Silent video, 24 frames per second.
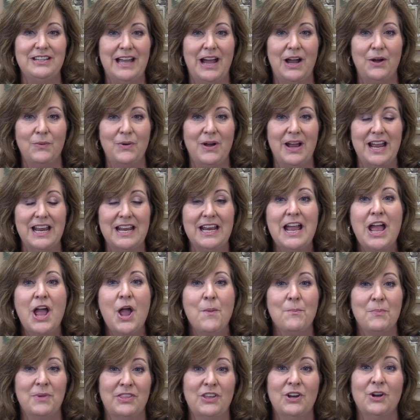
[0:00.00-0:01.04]
that way,
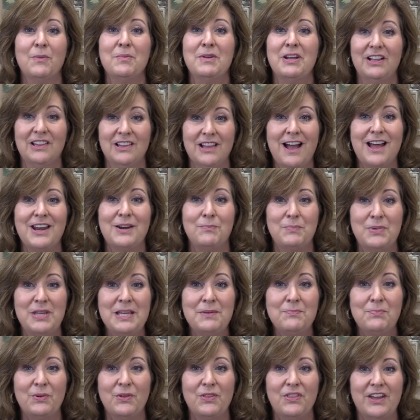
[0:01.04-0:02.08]
but there'll be a lot of
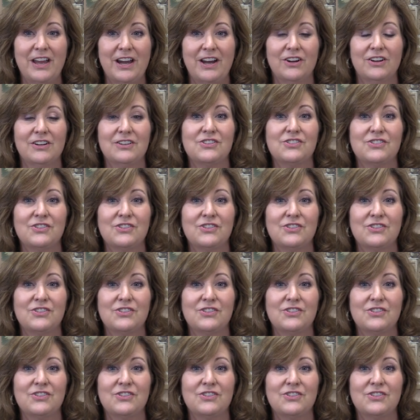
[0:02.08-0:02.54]
people there, and